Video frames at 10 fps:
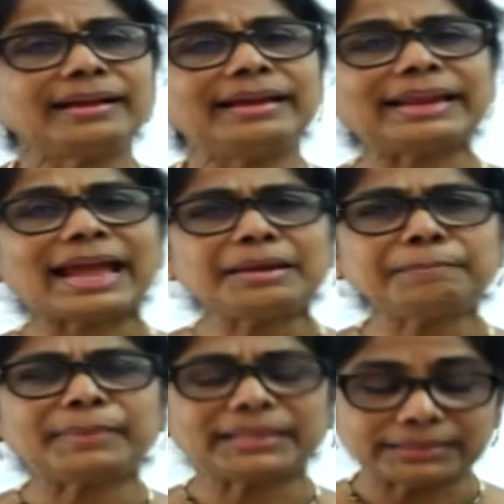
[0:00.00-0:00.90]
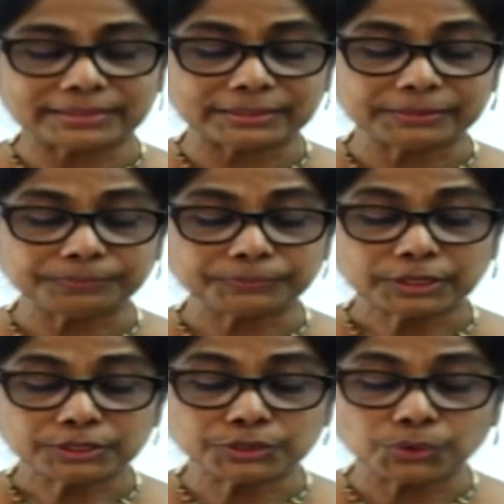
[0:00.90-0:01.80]
Grandmother
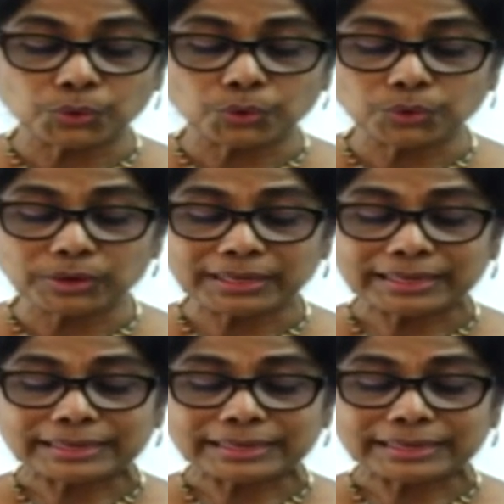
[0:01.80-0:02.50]
told